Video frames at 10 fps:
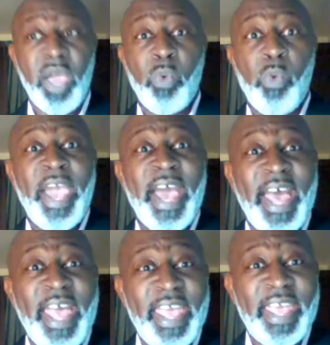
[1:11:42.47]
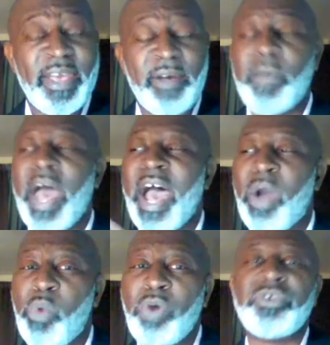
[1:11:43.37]
Where I am, I
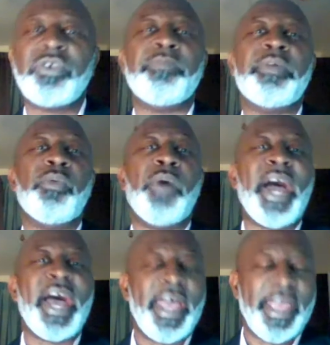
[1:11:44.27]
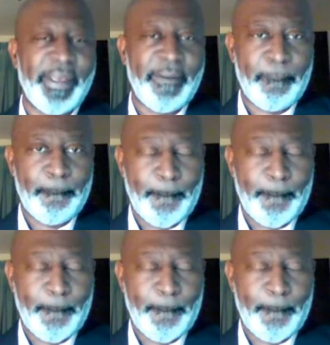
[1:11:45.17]
want you to be where I am.